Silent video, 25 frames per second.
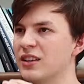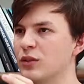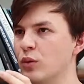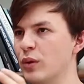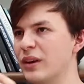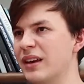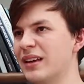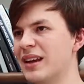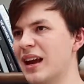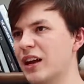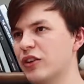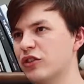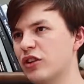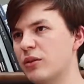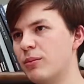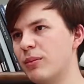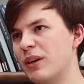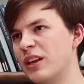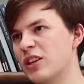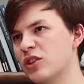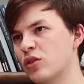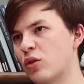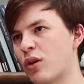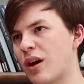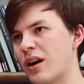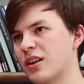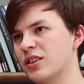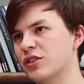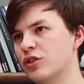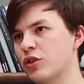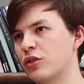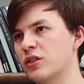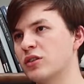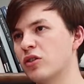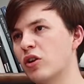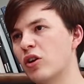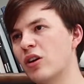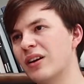So we can actually mentor our
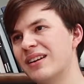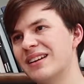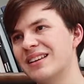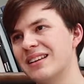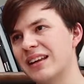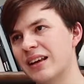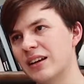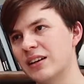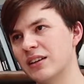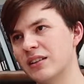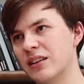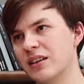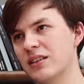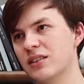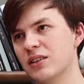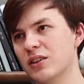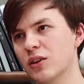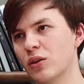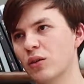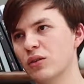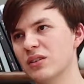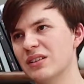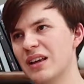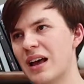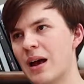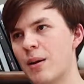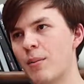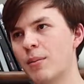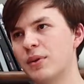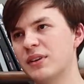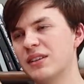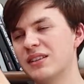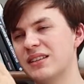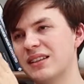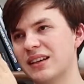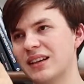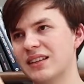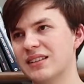students not only to get into these schools, but
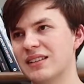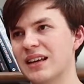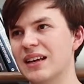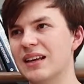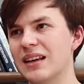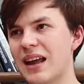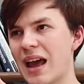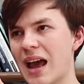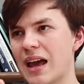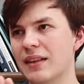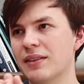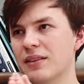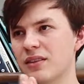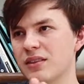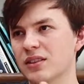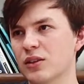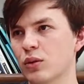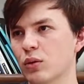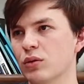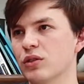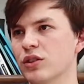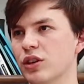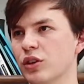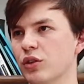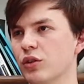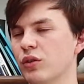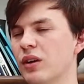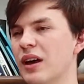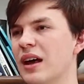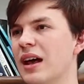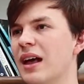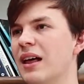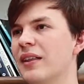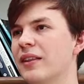to succeed at the school too.